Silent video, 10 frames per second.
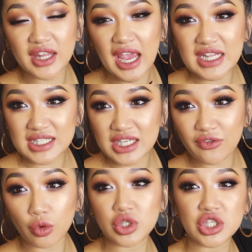the N C
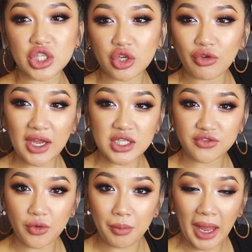forty-two range
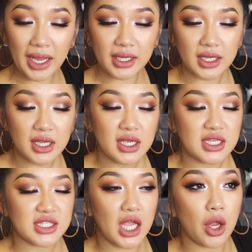from MAC.
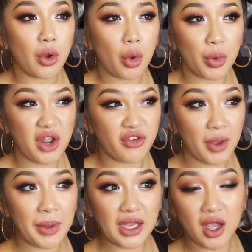So whenever
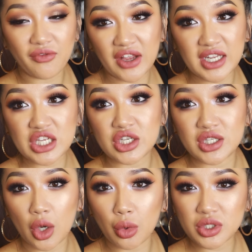I pick up foundations,
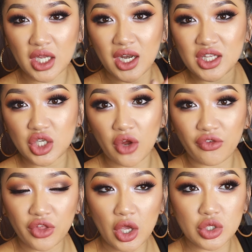I always kind of like to go
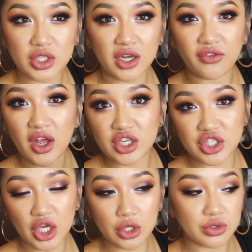for those kind of
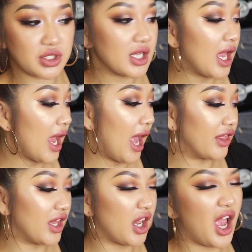undertones,
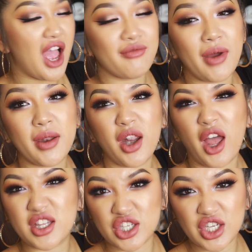and then I have my
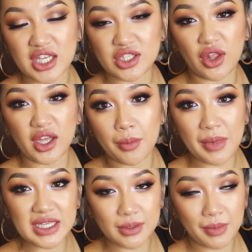lighter shades so that I can
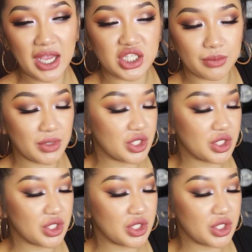mix and match in